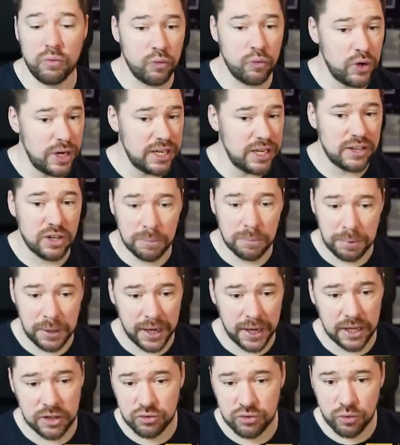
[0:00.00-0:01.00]
Really good
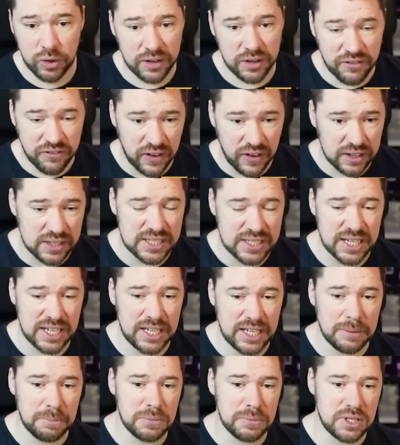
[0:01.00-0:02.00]
players, really fun
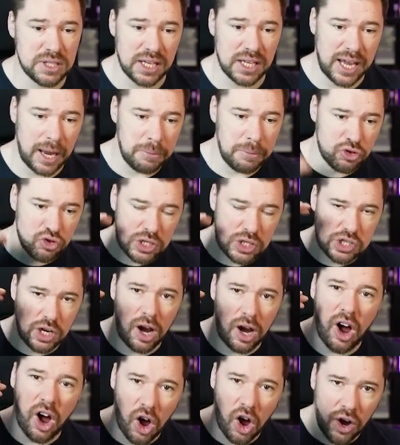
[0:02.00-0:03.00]
teams. The chemistry's like
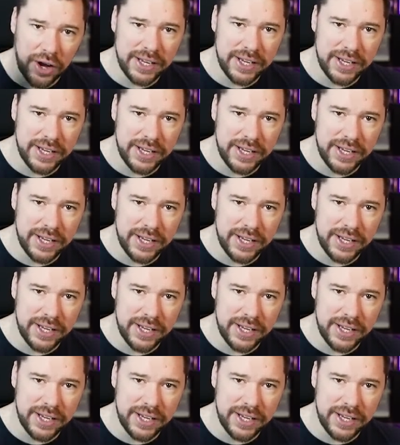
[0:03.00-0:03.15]
high.